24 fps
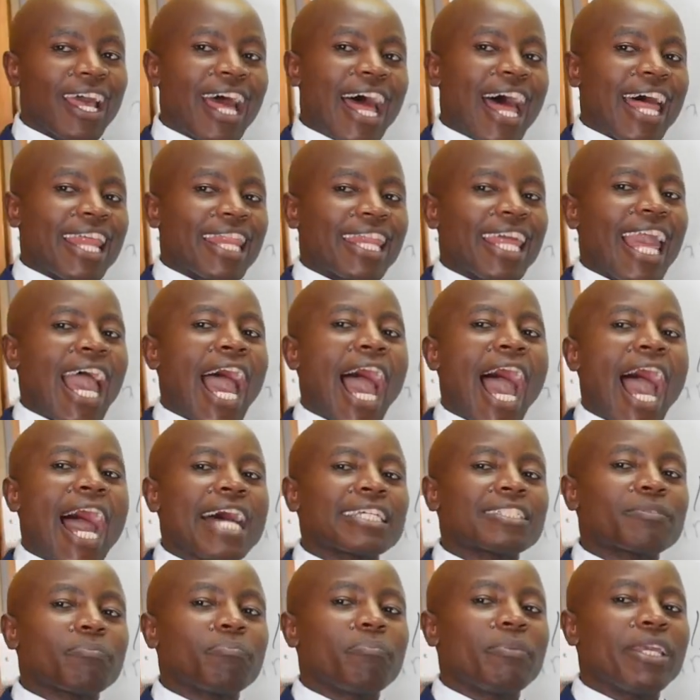there
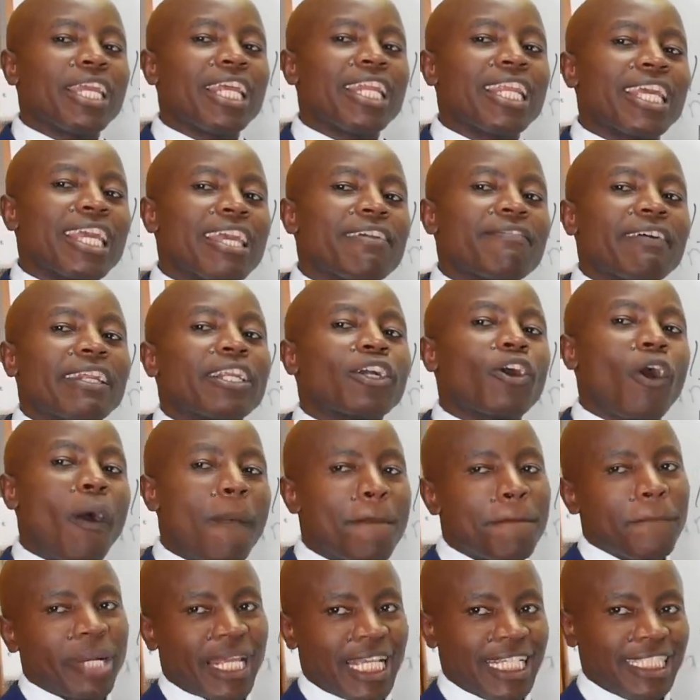has been even
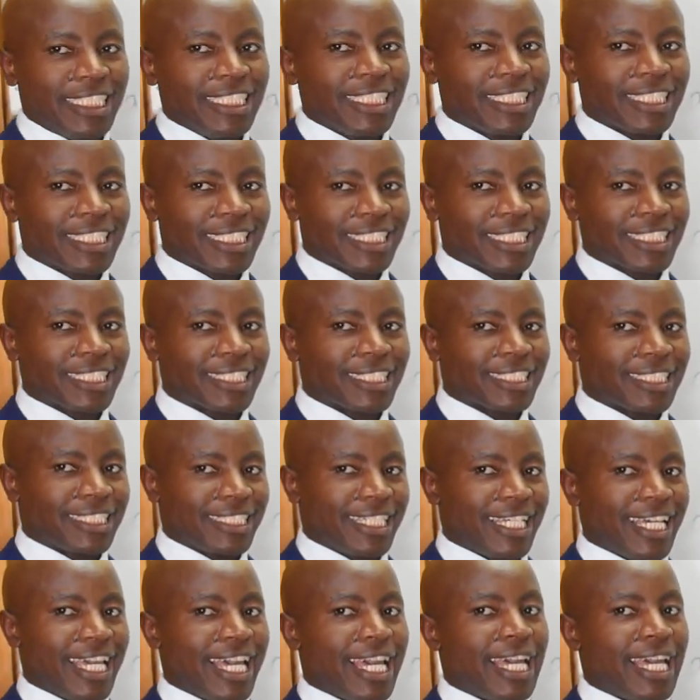complaints